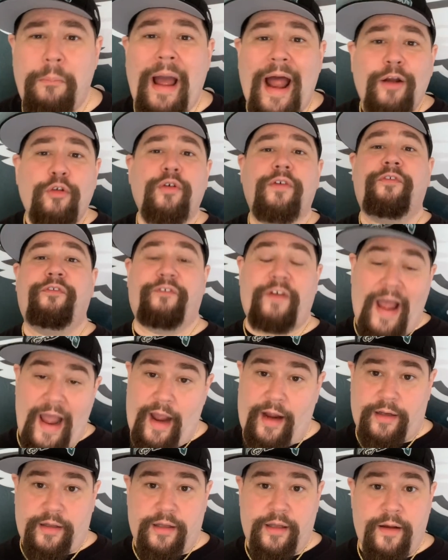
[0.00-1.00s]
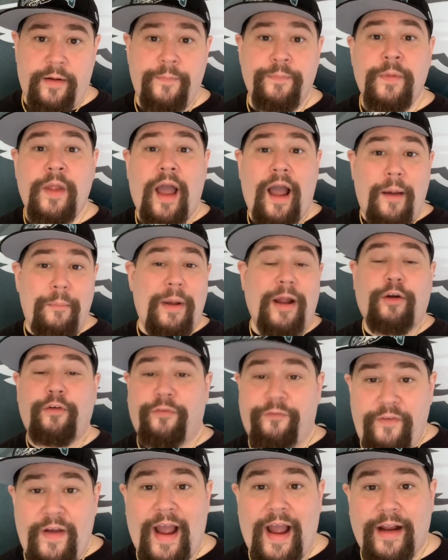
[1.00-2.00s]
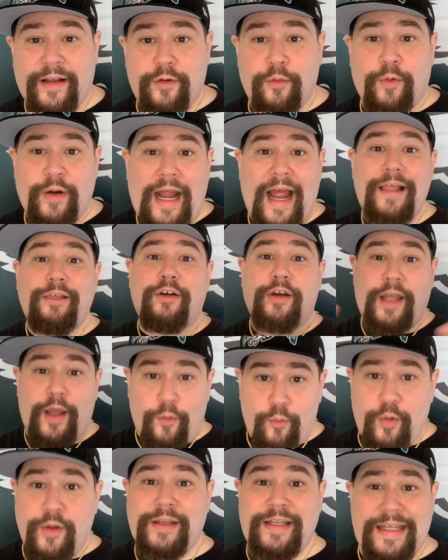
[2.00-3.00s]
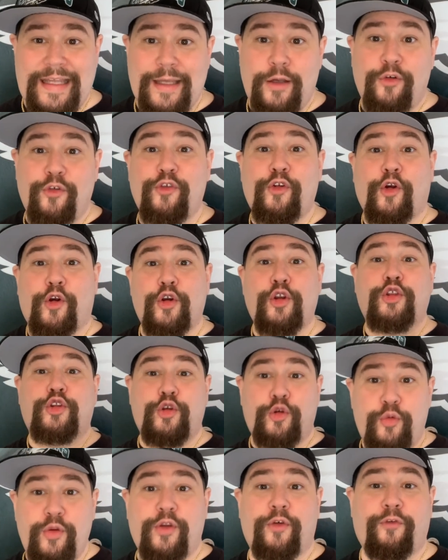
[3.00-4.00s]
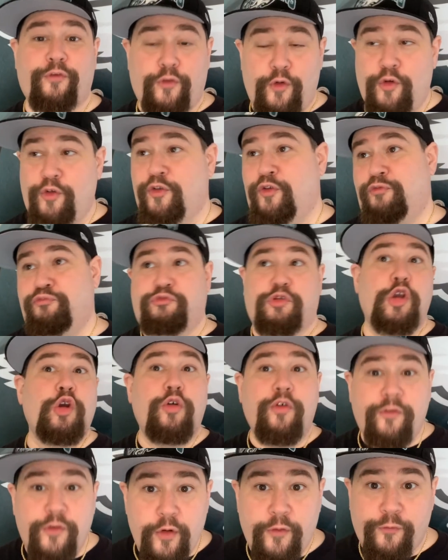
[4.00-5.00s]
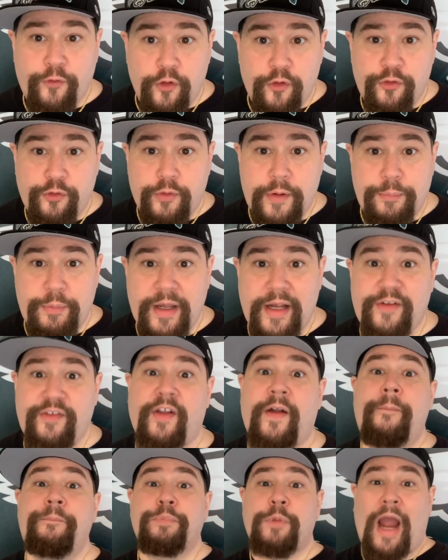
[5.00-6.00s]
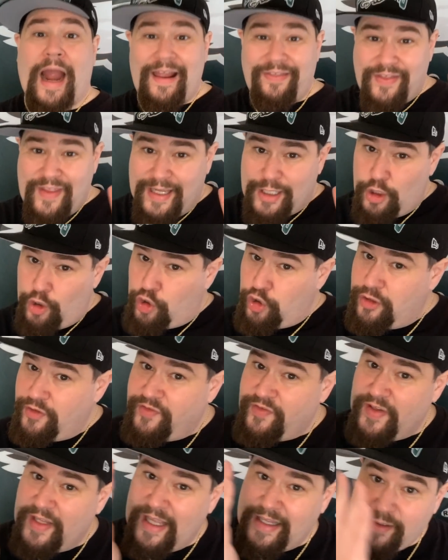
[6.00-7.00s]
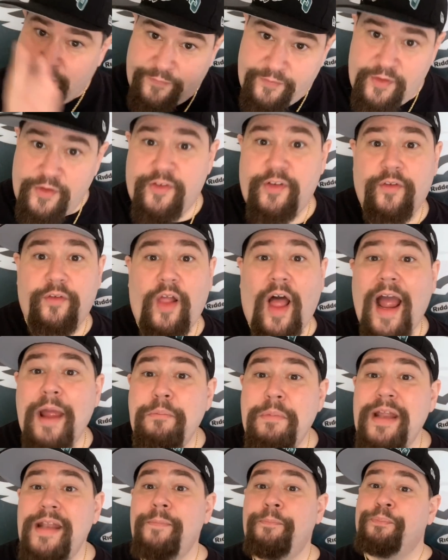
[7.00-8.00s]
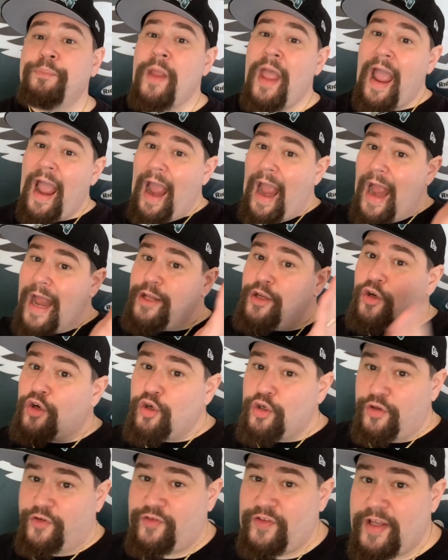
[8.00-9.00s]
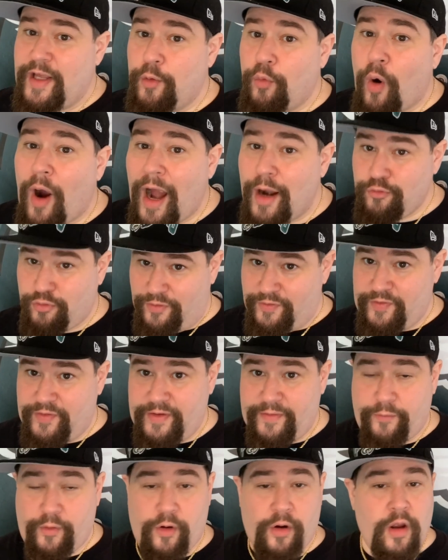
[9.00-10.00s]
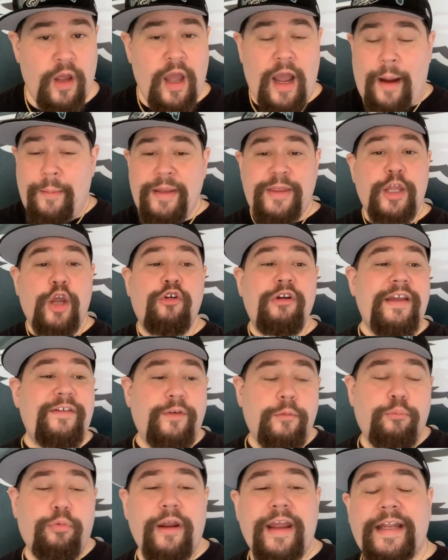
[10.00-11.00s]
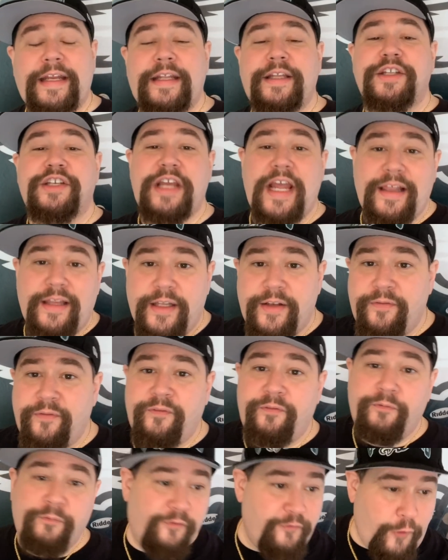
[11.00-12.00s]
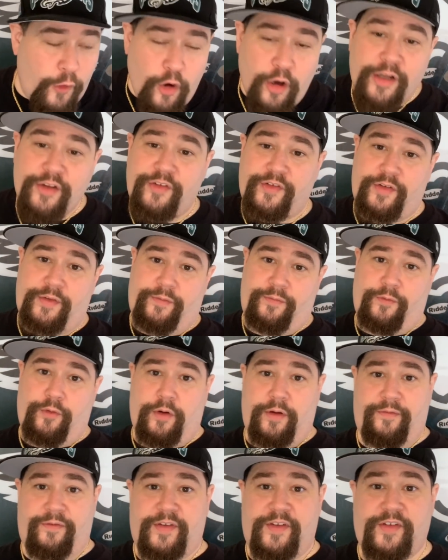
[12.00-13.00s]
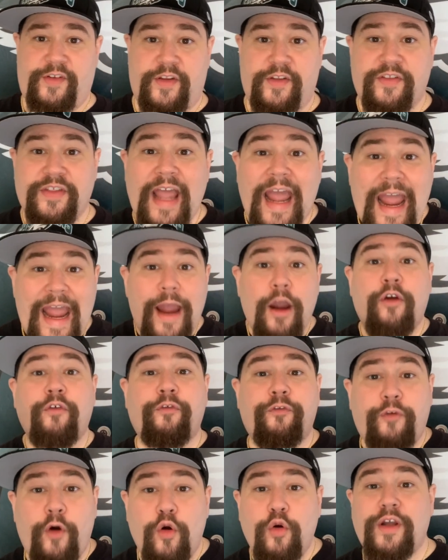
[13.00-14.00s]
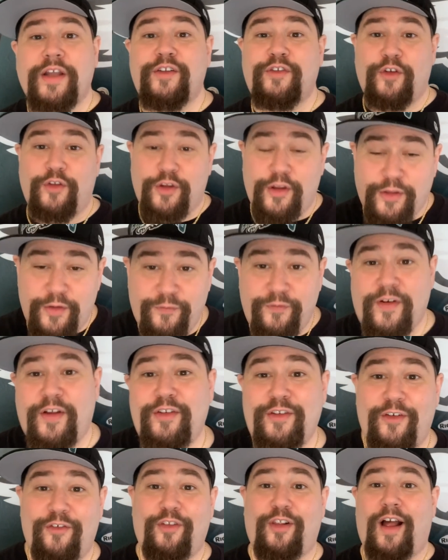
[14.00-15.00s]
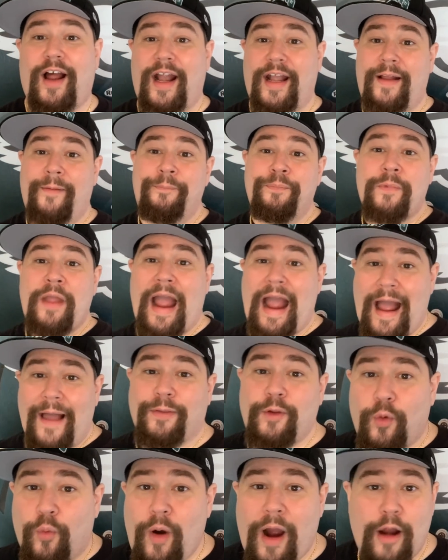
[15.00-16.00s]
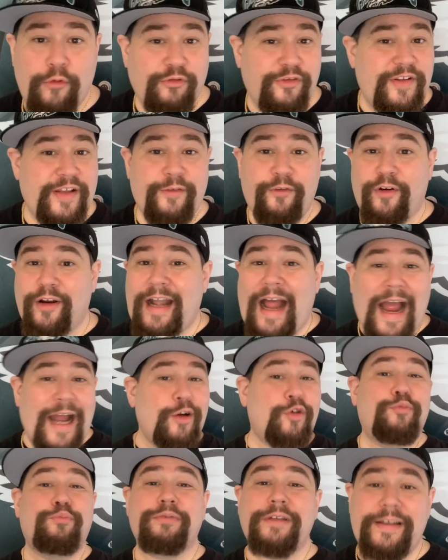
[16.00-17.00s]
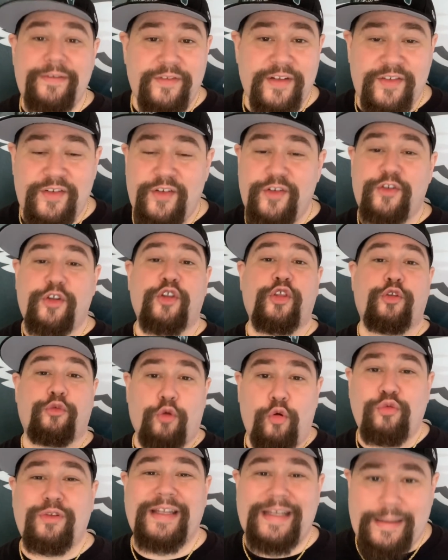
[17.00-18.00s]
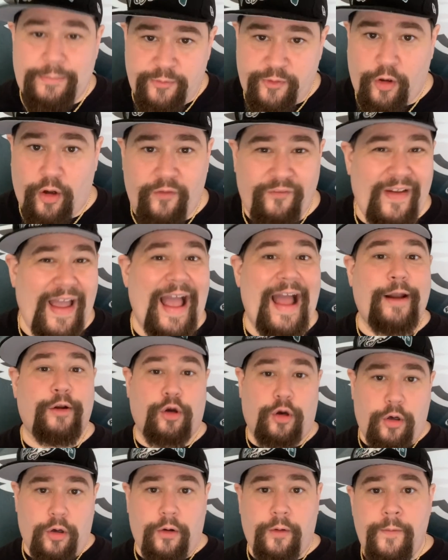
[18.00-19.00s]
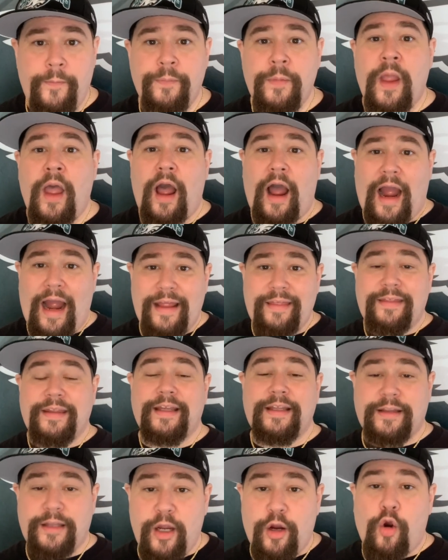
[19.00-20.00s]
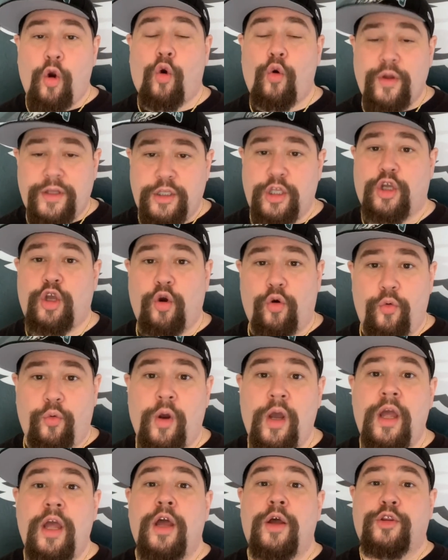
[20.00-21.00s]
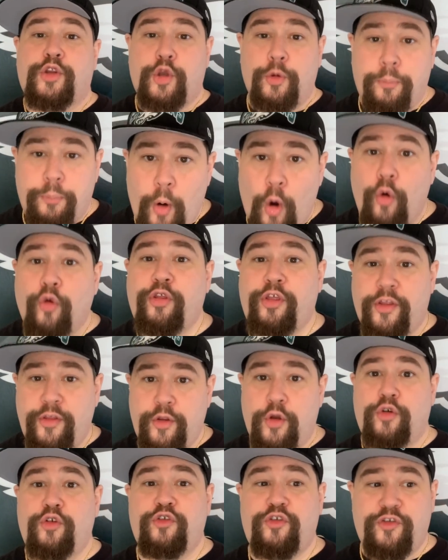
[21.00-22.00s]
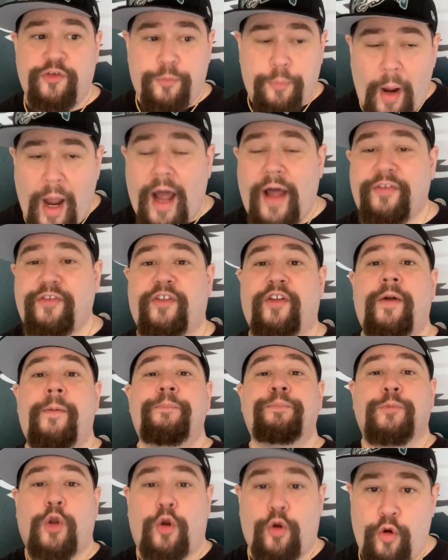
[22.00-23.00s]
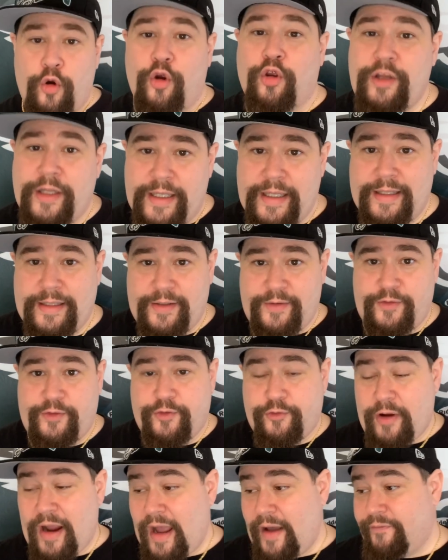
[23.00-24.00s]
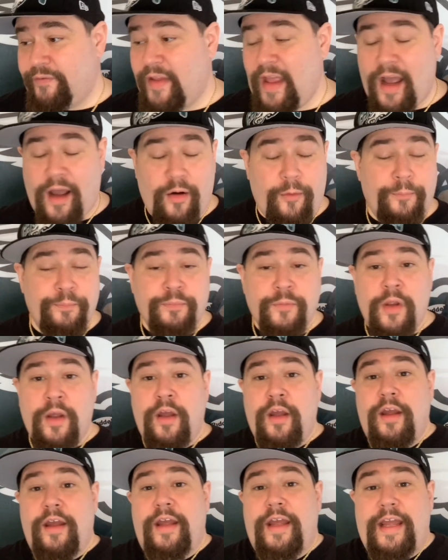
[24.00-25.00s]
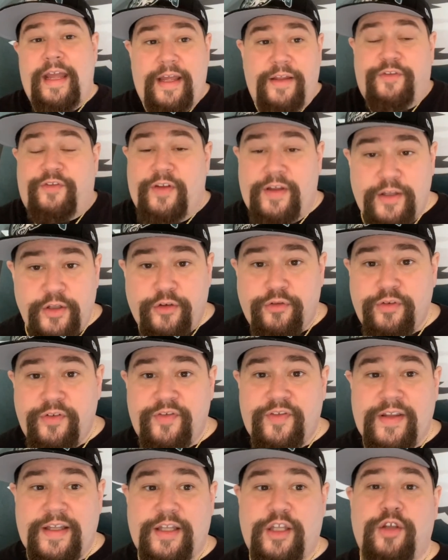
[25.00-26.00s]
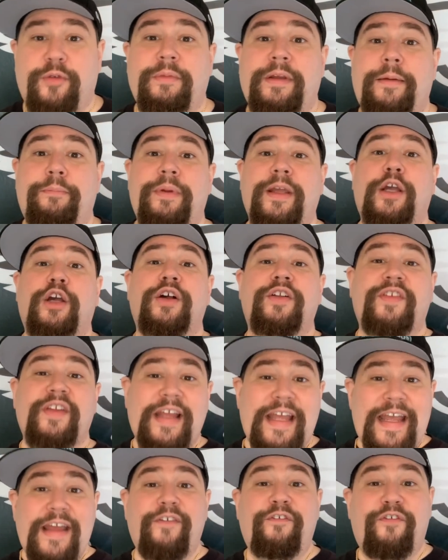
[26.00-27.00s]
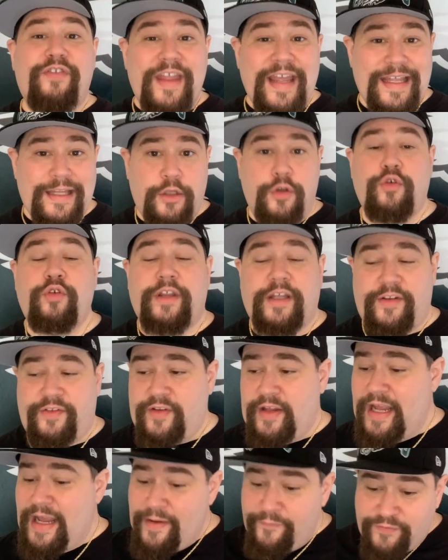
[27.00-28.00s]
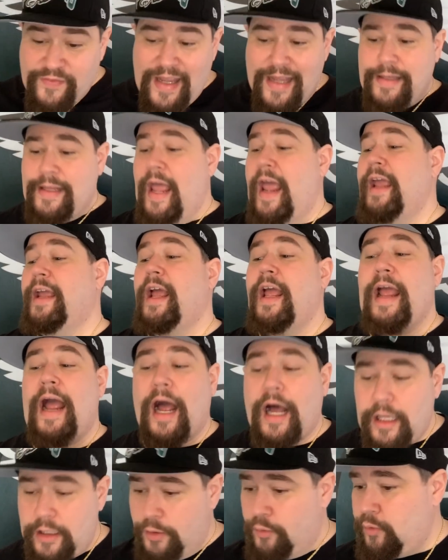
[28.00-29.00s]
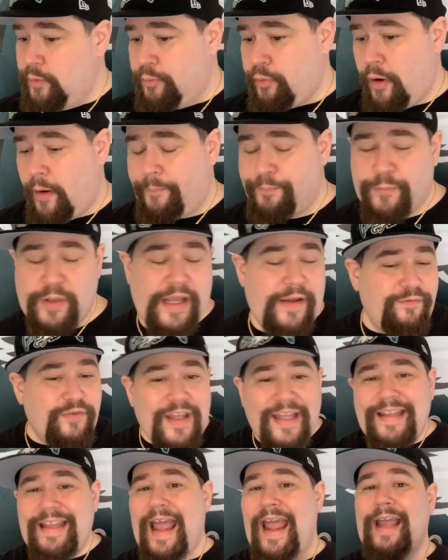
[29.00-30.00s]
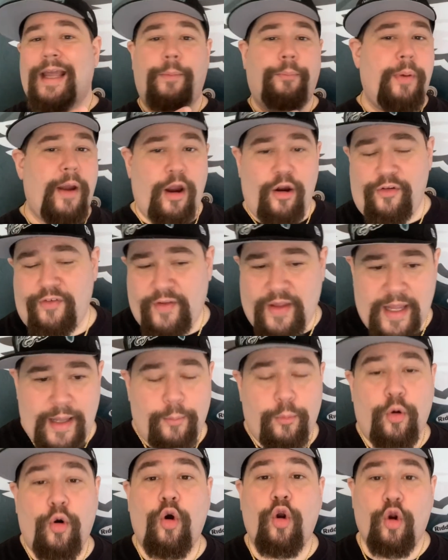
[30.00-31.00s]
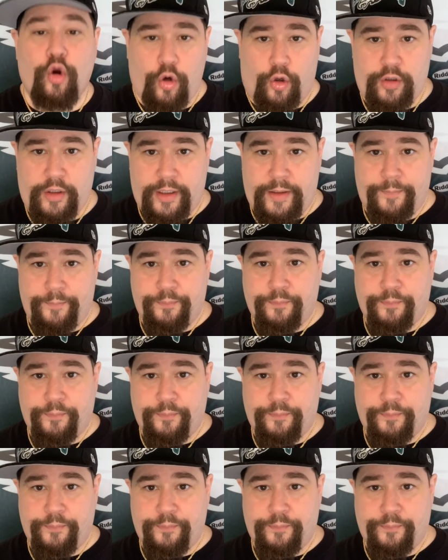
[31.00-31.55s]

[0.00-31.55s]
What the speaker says: Matter of fact, when I look at what the Eagles are going to do in the first two of the first three picks, I think you're going to see a defensive lineman and you're going to see a wide receiver. I mean, they're even bringing in Jalen Ferguson for a visit. They are focused on the defensive line and the wide receiver, and I don't believe this is to throw teams off at all. I think they're going to go to both of those spots early in this draft. Now, it's interesting to me because if they do this, if they take a Hollywood Brown, if they take a Paris Campbell early,